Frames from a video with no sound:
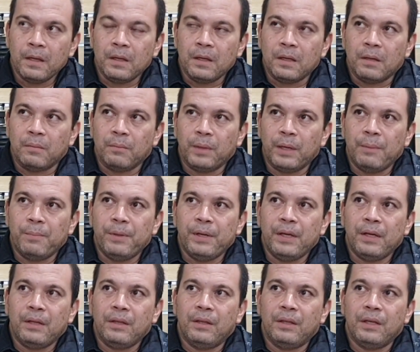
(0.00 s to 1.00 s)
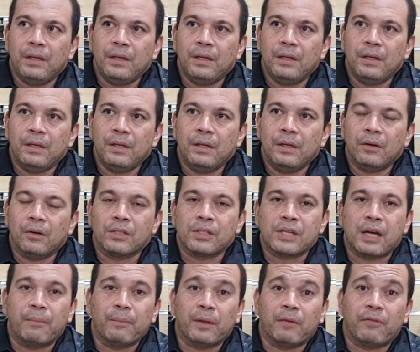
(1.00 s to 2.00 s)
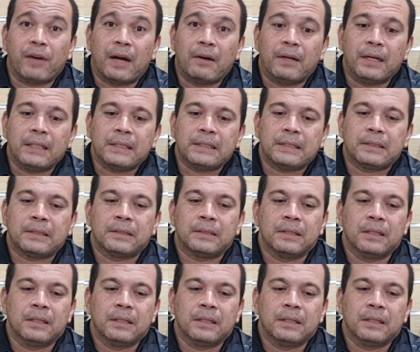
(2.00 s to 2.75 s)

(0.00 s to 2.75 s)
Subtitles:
Maybe on some Navaras.